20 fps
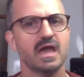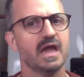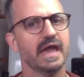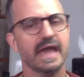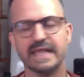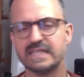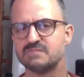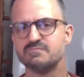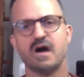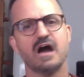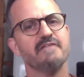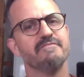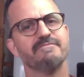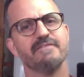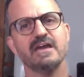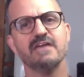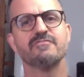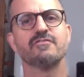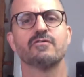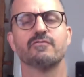it's my
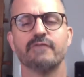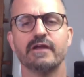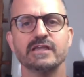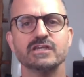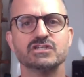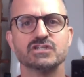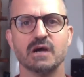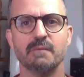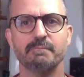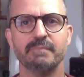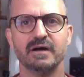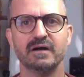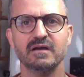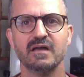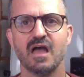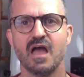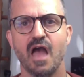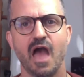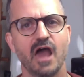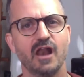favorite red jumper
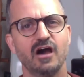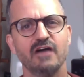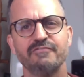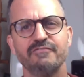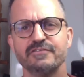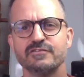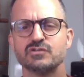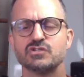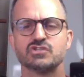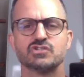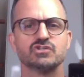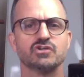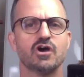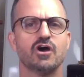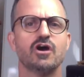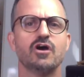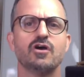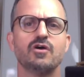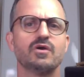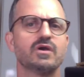and I feel
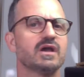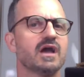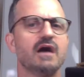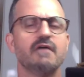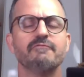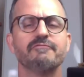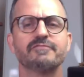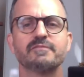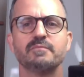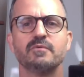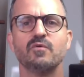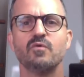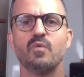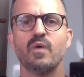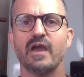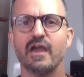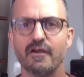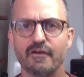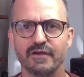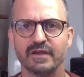so comfortable
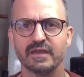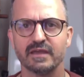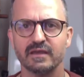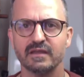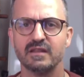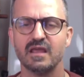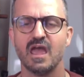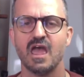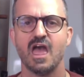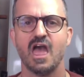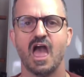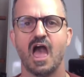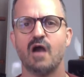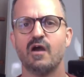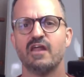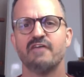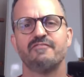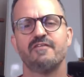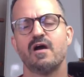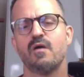wearing it.
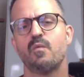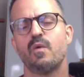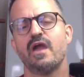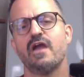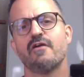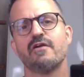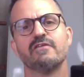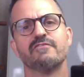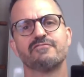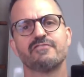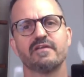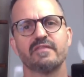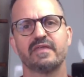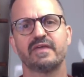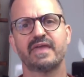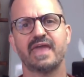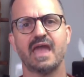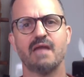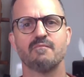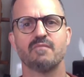And if I wear it in front of the
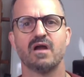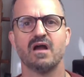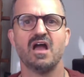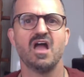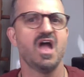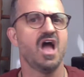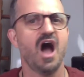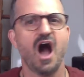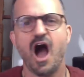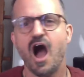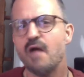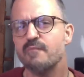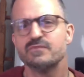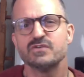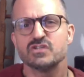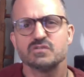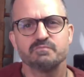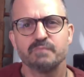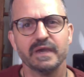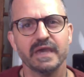camera, I'm
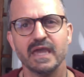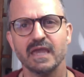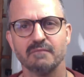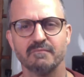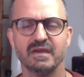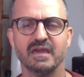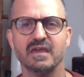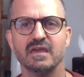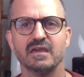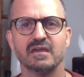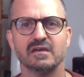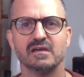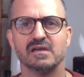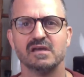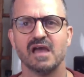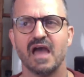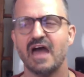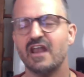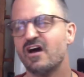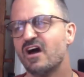just being me.
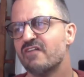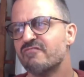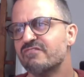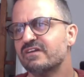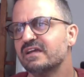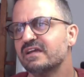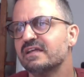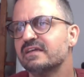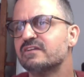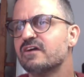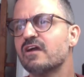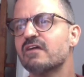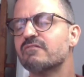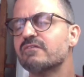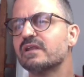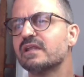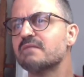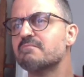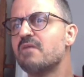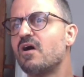And I really don't
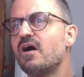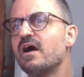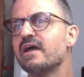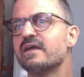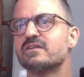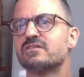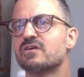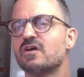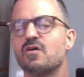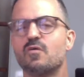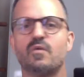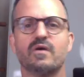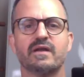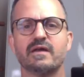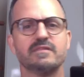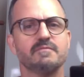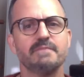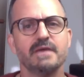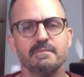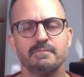really mind what
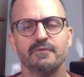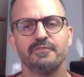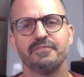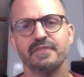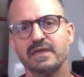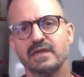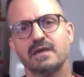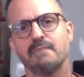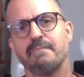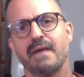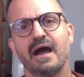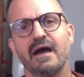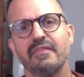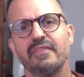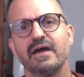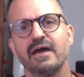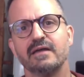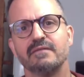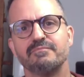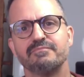other people think about
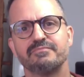that.